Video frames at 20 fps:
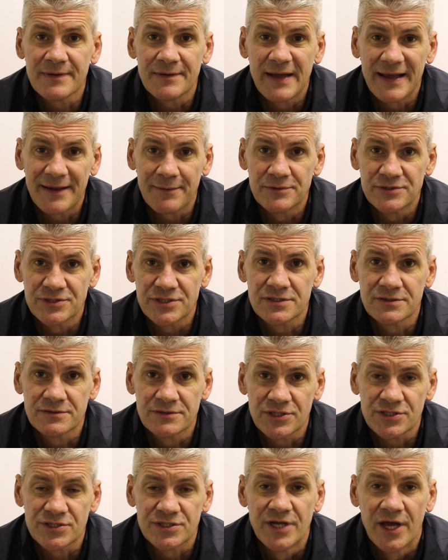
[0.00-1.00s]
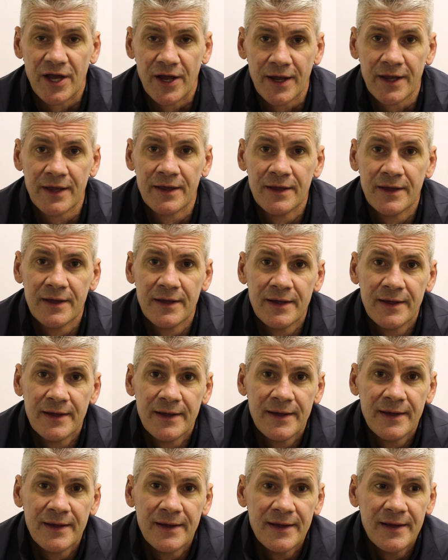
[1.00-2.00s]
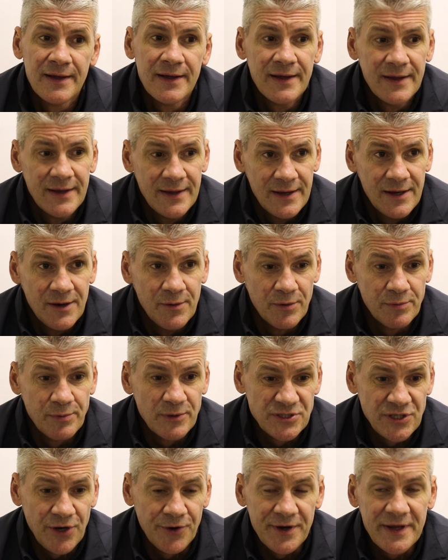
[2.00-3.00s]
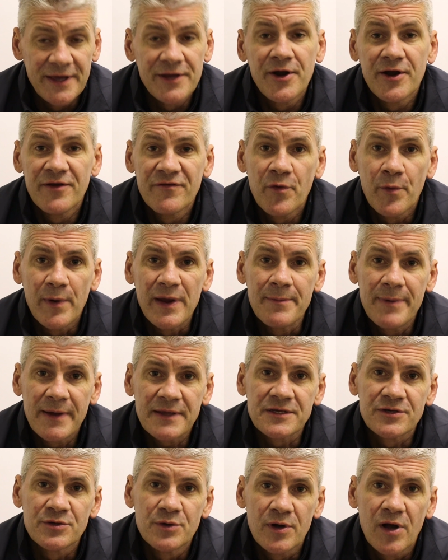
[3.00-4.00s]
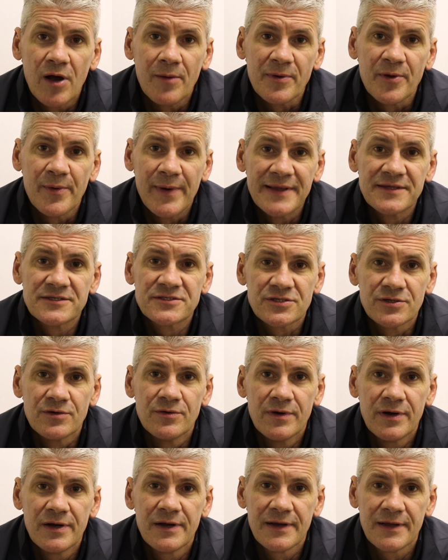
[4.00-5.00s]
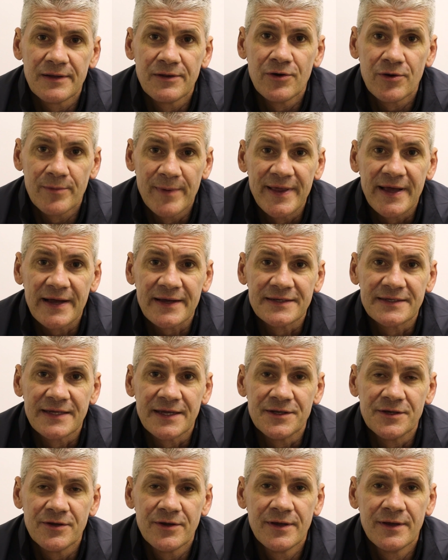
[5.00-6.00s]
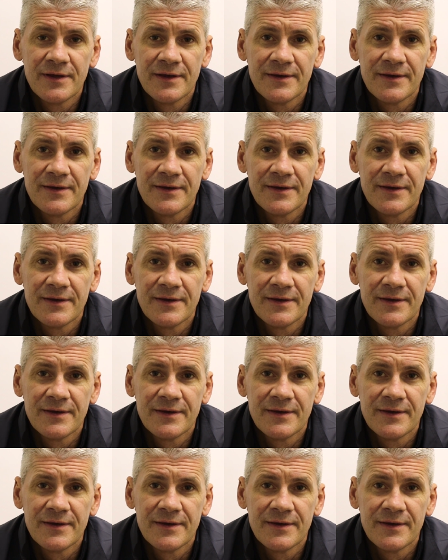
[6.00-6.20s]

I think we're just now we're starting to get out of it a wee bit, a couple of wins, so long may that continue.